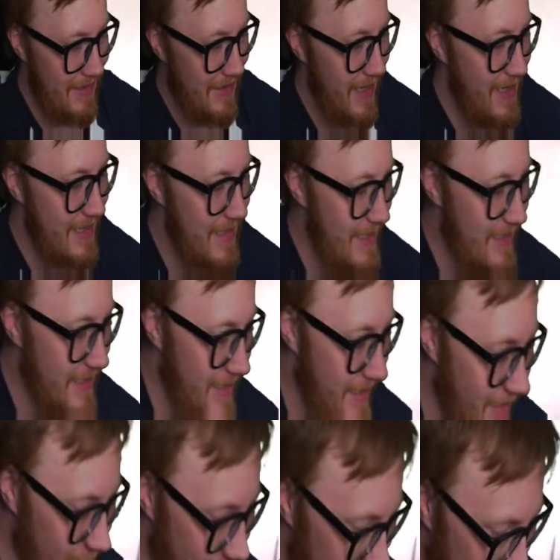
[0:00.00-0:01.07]
Hey, that's
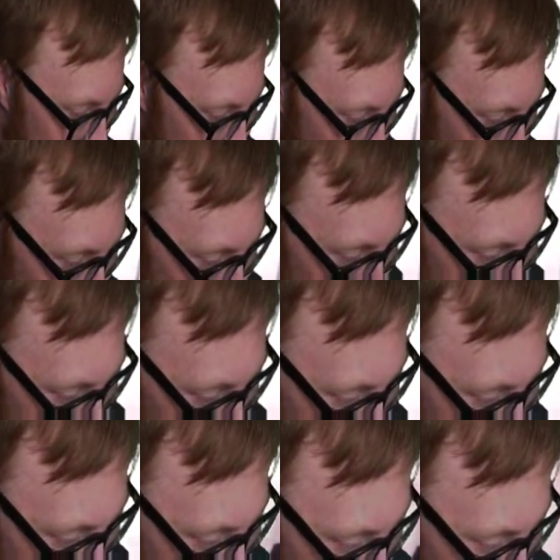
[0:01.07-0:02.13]
awesome.
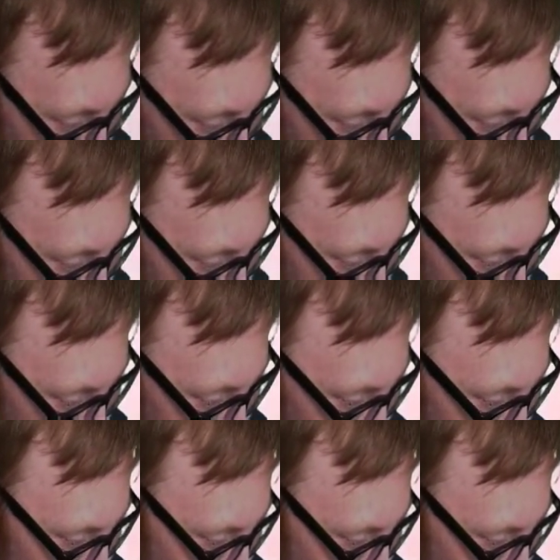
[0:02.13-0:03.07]
Welcome to the